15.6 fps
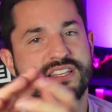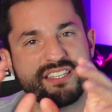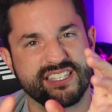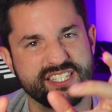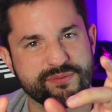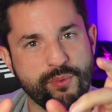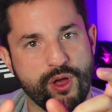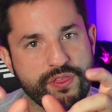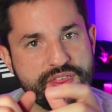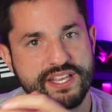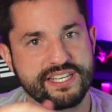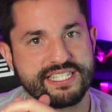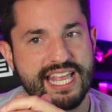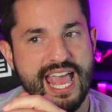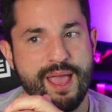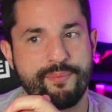small
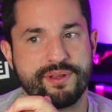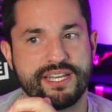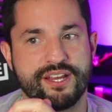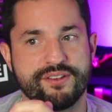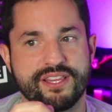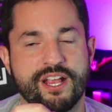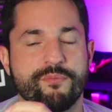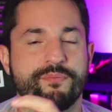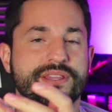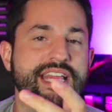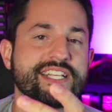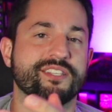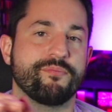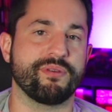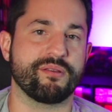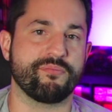things that happen here and there, but
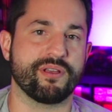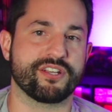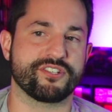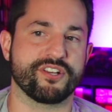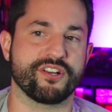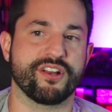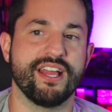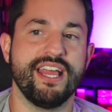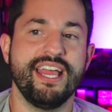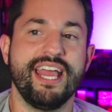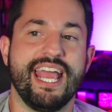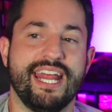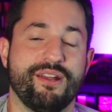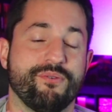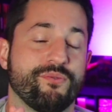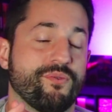that's the big picture.
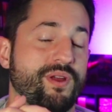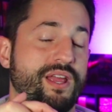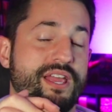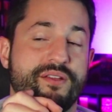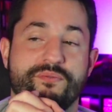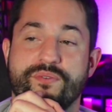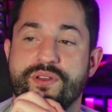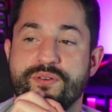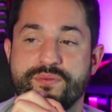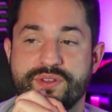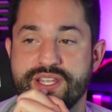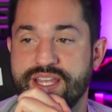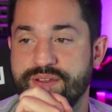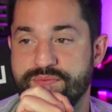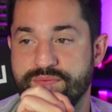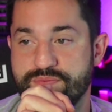And
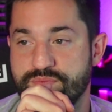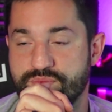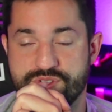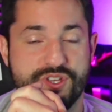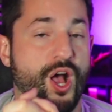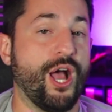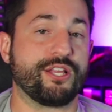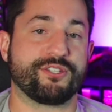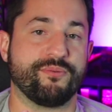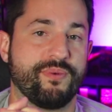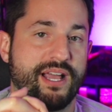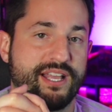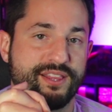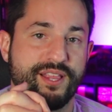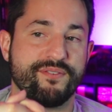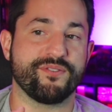it was awesome.
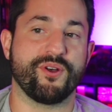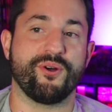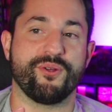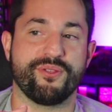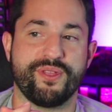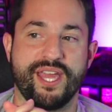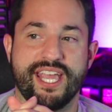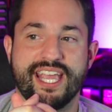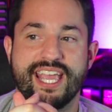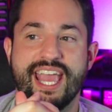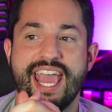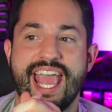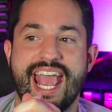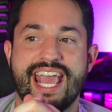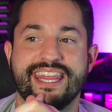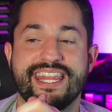I loved the whole thing.
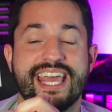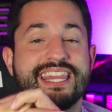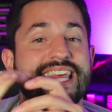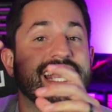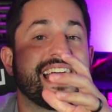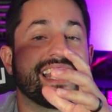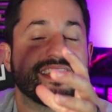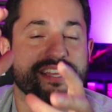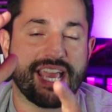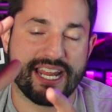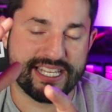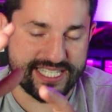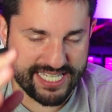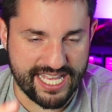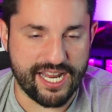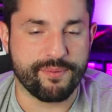And then they got to kind
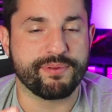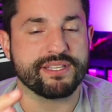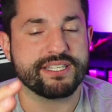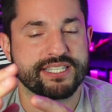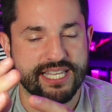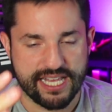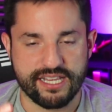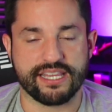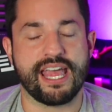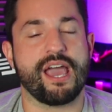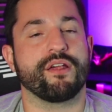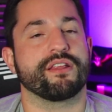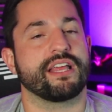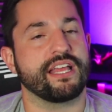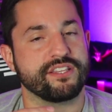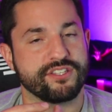of set up and settle
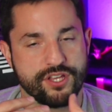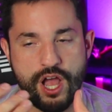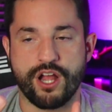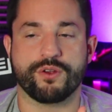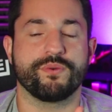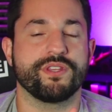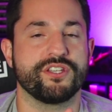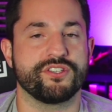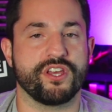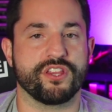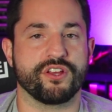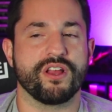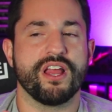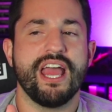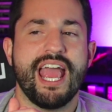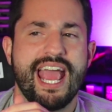down and talk with each
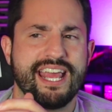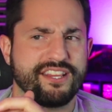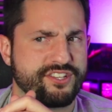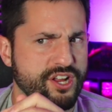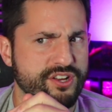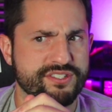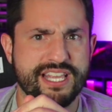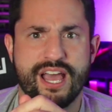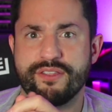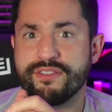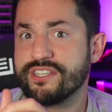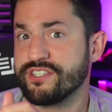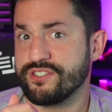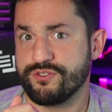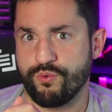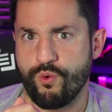other. And turns out
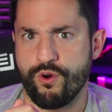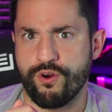this